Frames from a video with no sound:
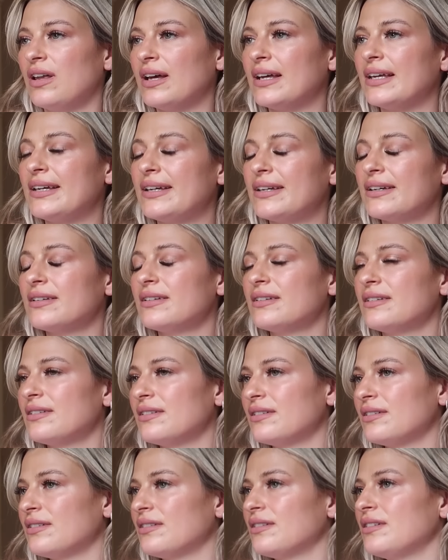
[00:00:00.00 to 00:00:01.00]
like,
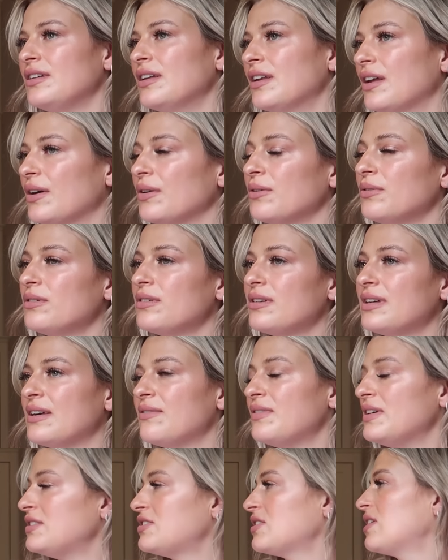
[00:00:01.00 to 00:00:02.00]
you know,
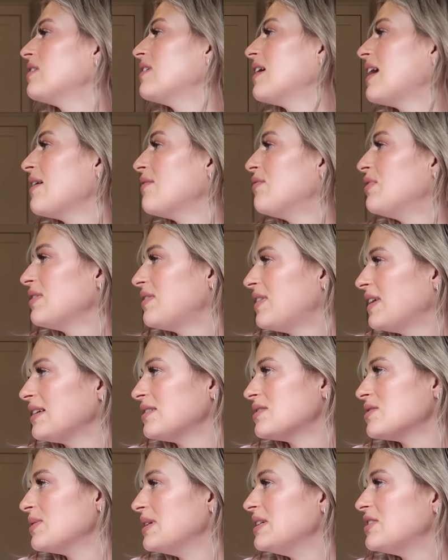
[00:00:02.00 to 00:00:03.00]
give each other everything
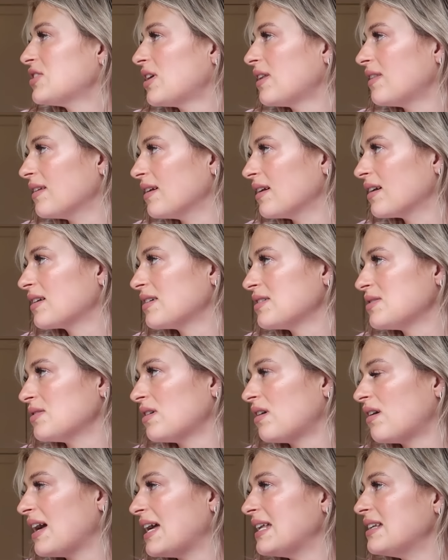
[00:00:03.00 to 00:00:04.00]
to each other because
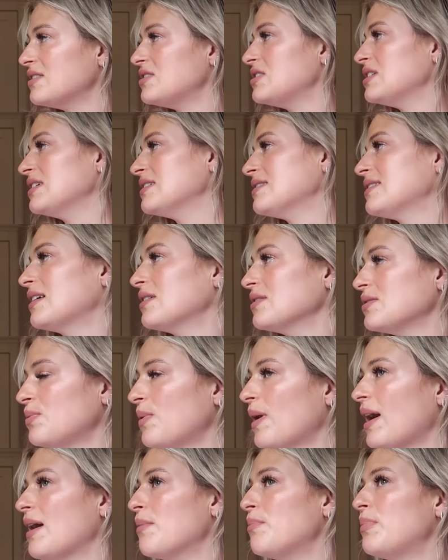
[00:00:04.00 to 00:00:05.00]
our energy is
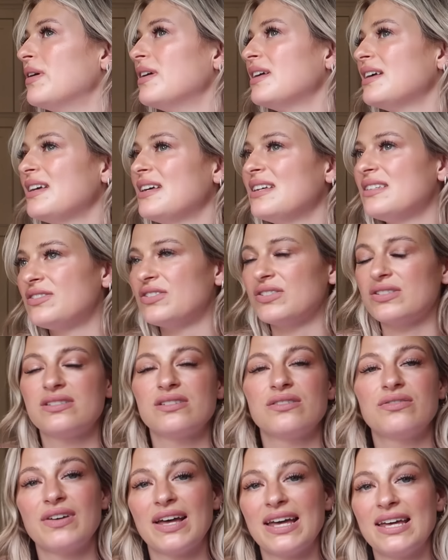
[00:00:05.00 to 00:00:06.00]
elsewhere, but it is just
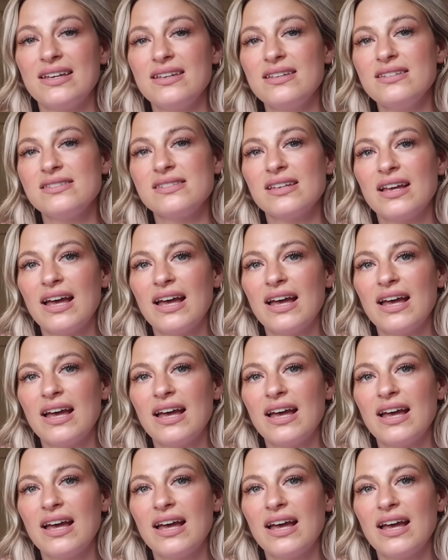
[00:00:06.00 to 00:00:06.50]
a phase.